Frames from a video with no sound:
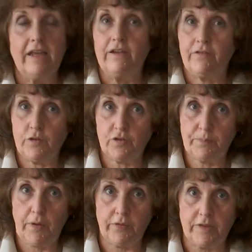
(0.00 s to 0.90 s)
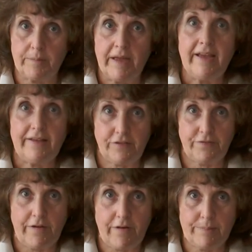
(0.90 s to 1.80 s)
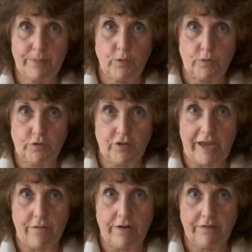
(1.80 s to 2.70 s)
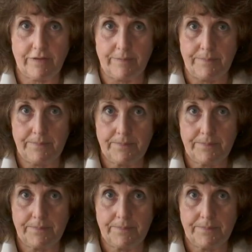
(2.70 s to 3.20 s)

if you spot them, it's very important to get rid of them.